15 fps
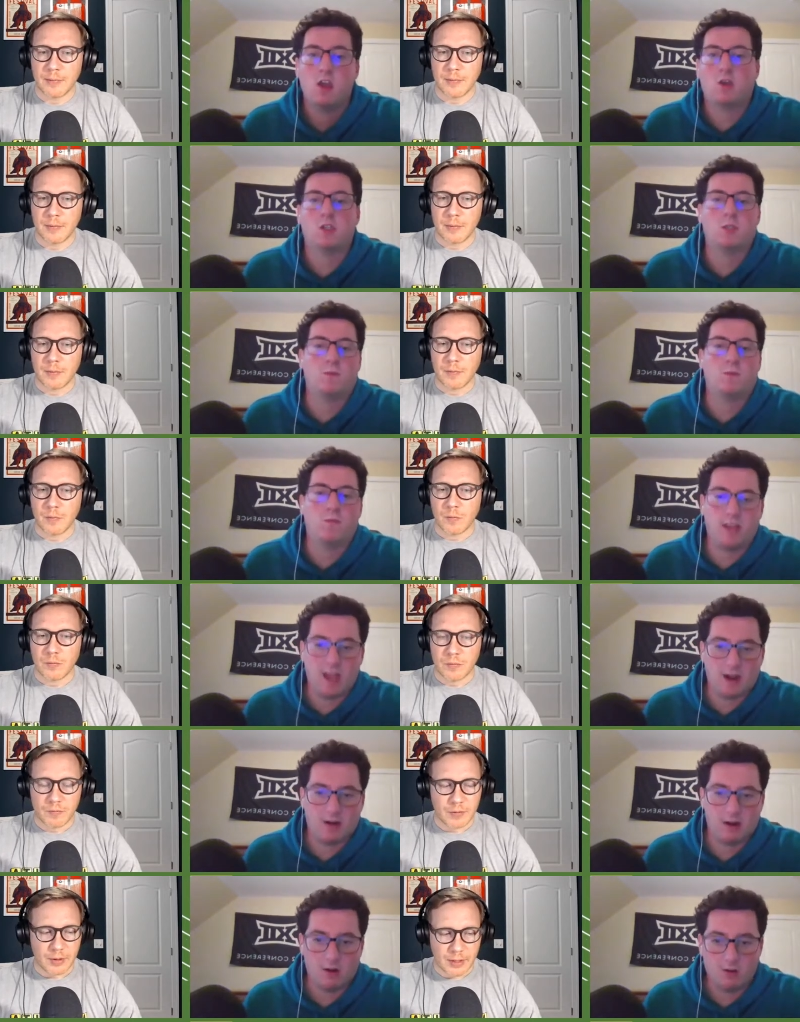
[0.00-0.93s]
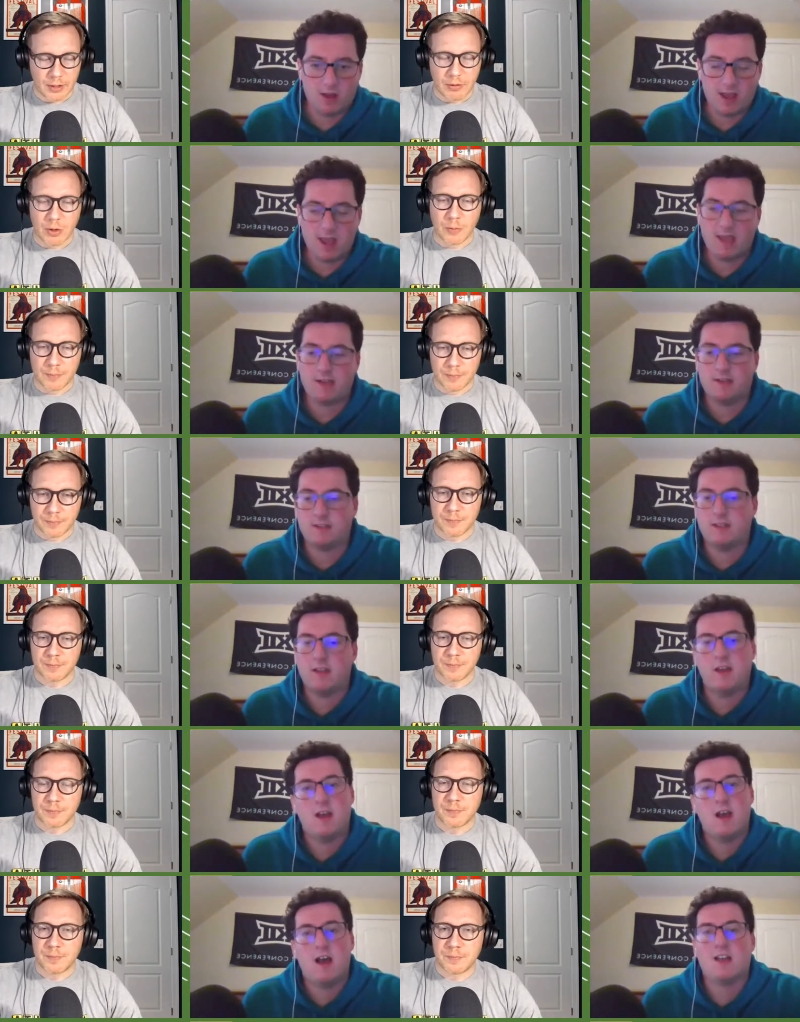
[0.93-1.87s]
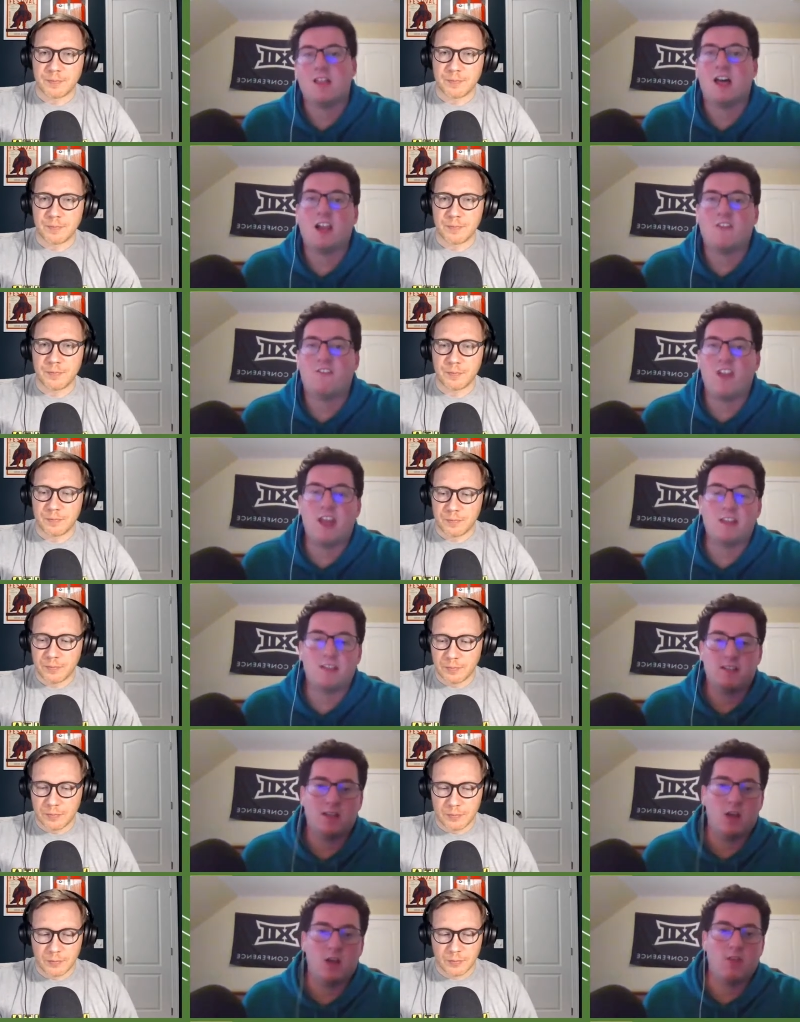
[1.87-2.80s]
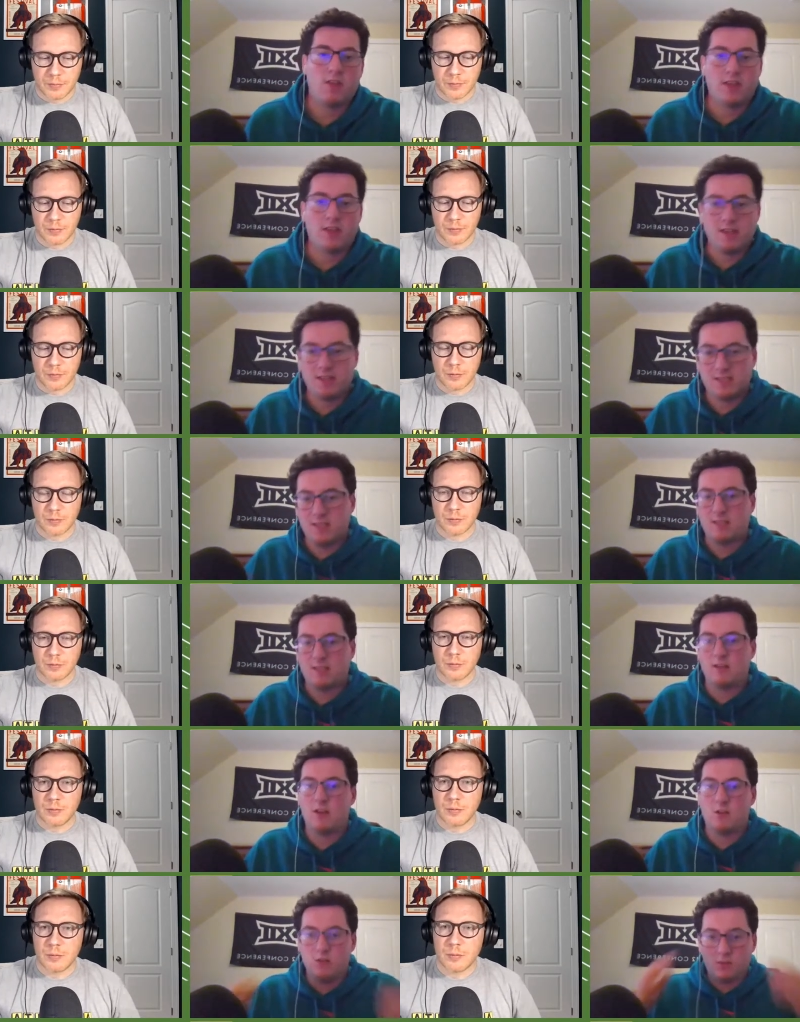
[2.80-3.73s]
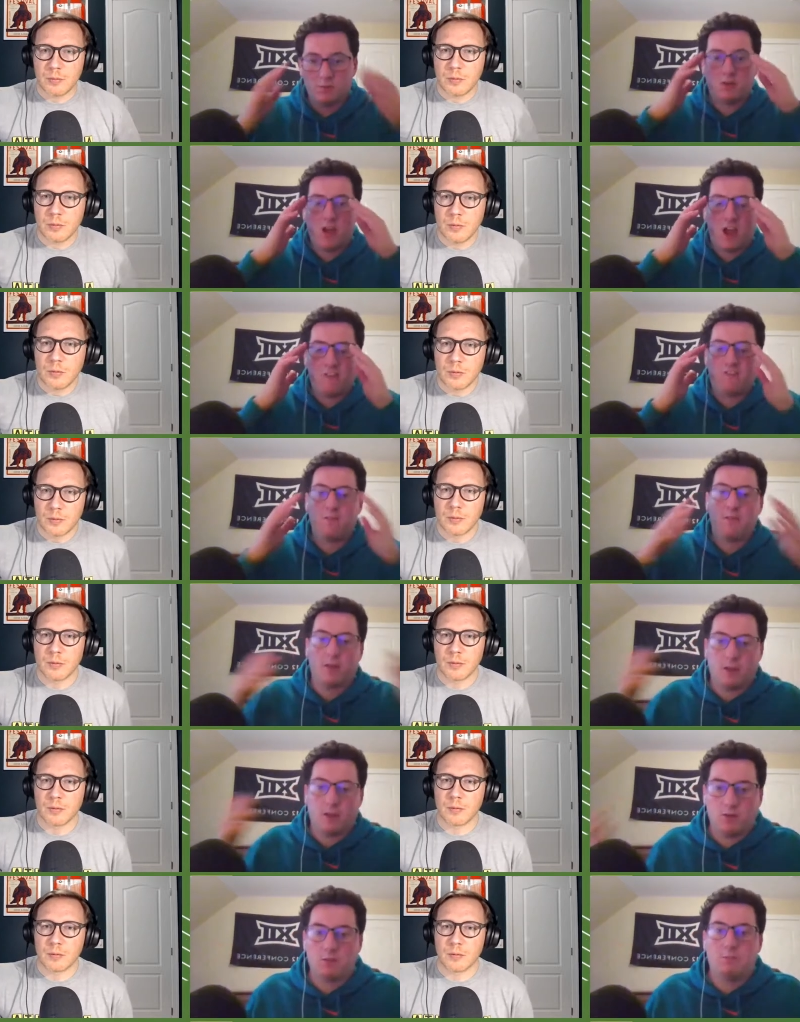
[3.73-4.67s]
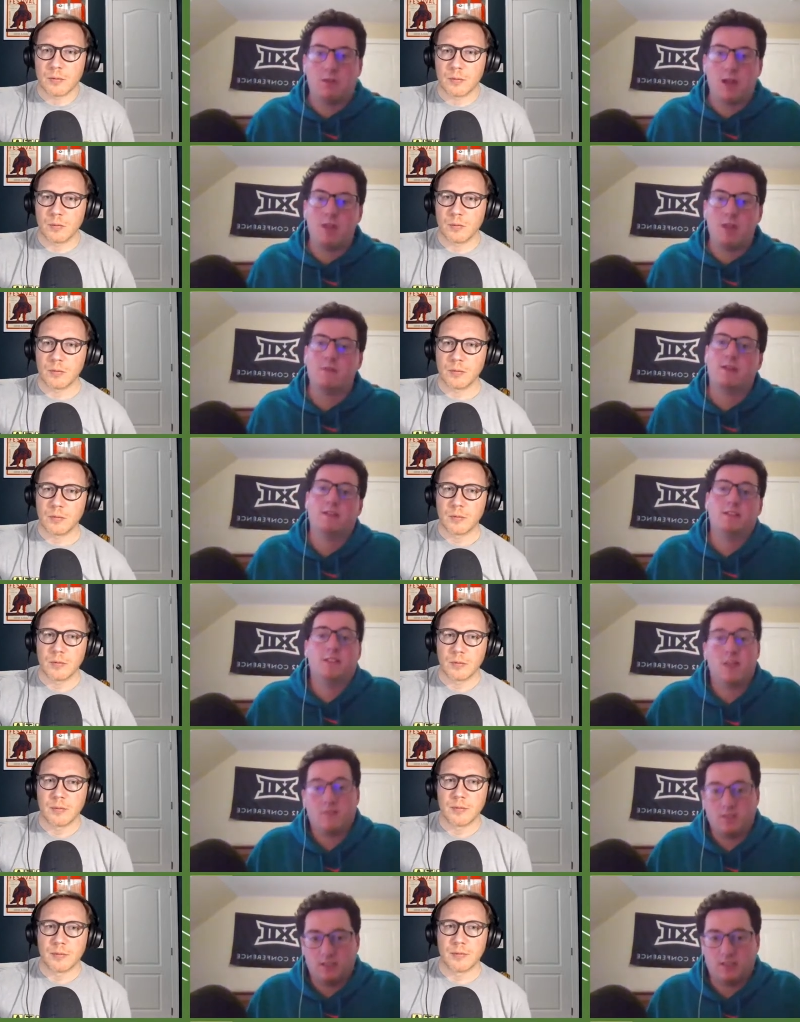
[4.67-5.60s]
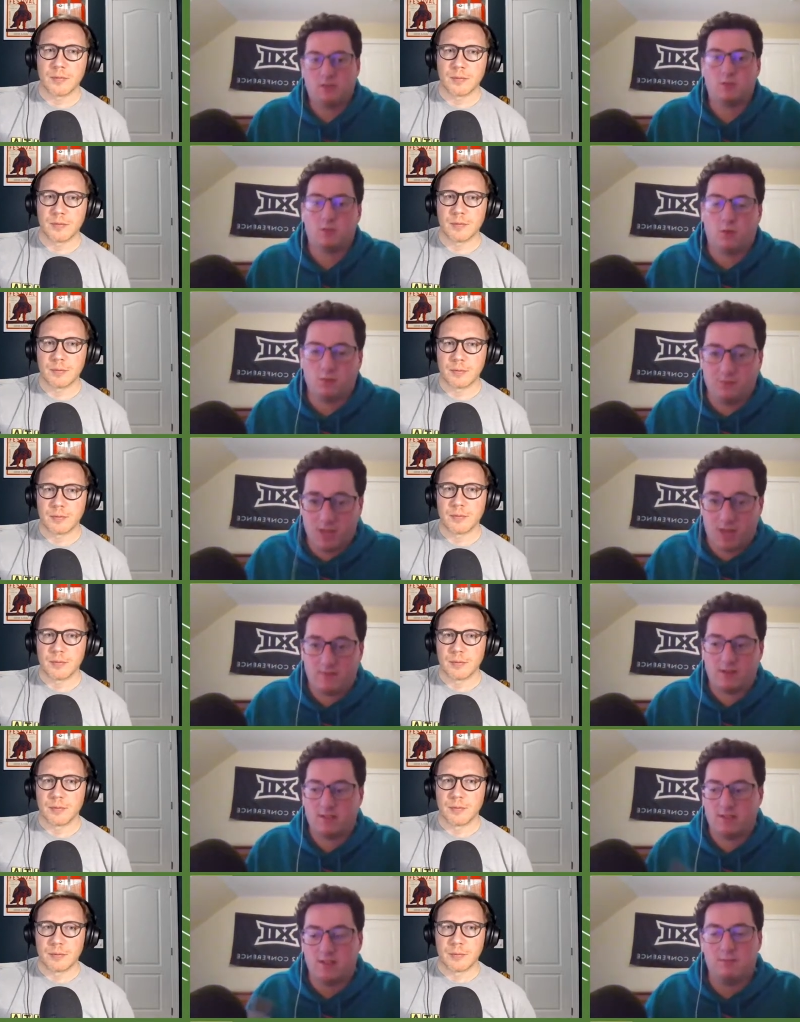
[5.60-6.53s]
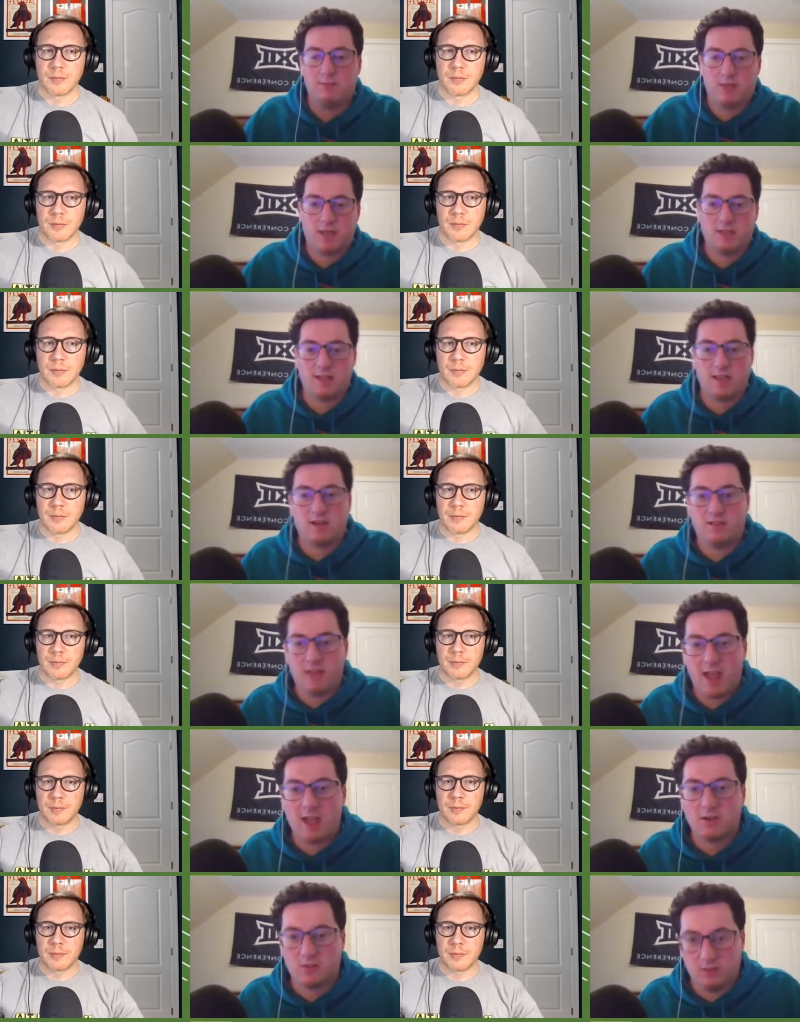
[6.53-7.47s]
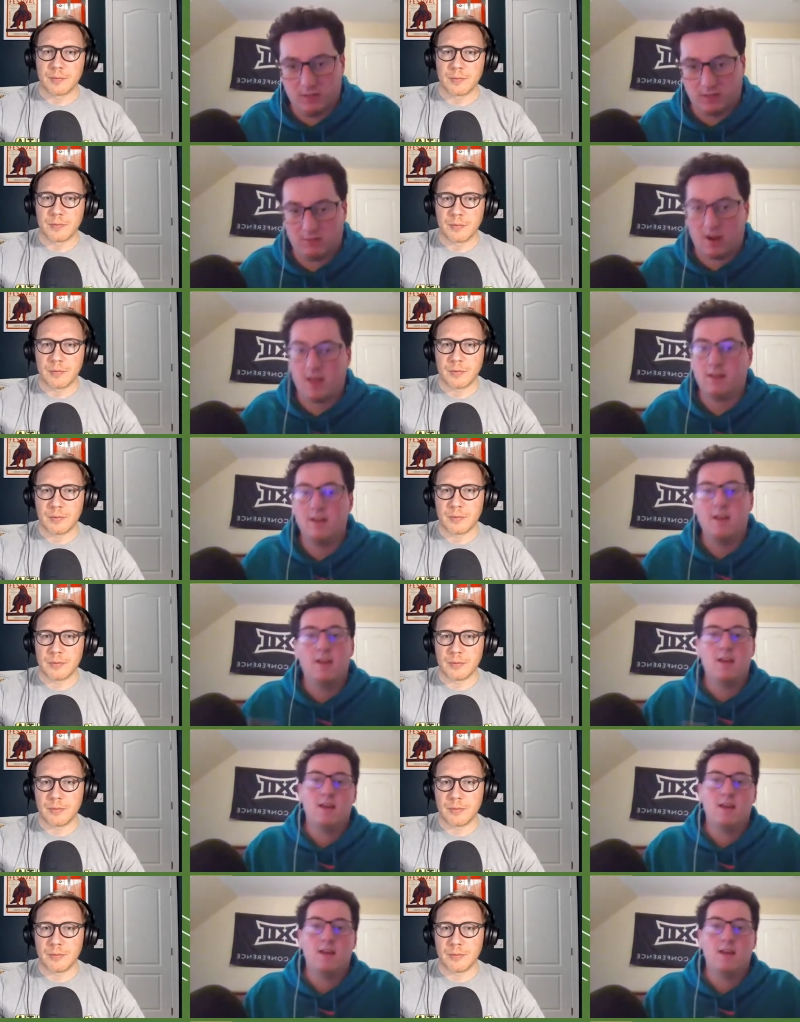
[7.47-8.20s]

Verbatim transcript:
Speaker 1: Cristian Vaquero. And a lot of fans, you know, they, they see the news, but they're not familiar with the player because he's 17 years old and obviously he plays internationally, right?